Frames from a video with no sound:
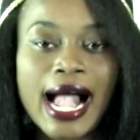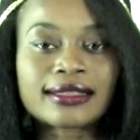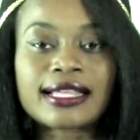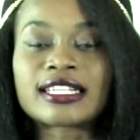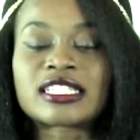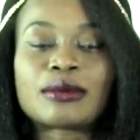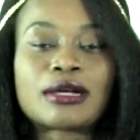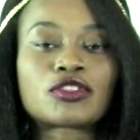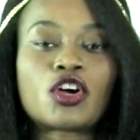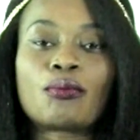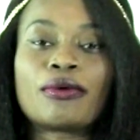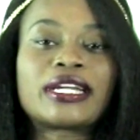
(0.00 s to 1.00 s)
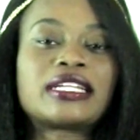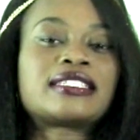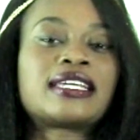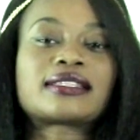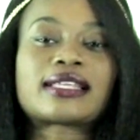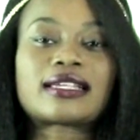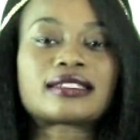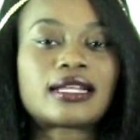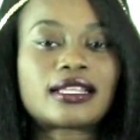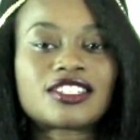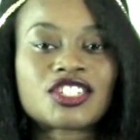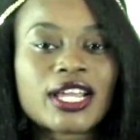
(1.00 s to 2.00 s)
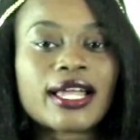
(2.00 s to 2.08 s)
I thought somebody was going to bring in a $10,000